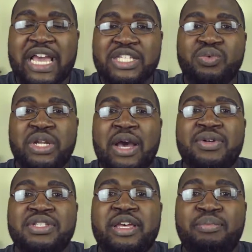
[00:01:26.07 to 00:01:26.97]
That's when I
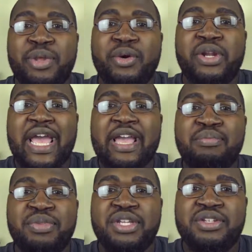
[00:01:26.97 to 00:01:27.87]
would say build a
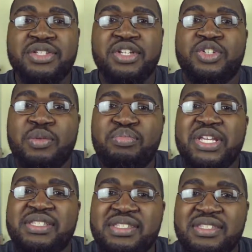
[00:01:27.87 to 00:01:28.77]
media center
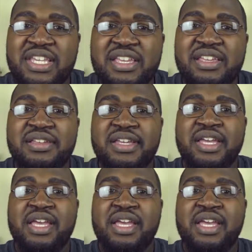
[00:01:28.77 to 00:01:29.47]
PC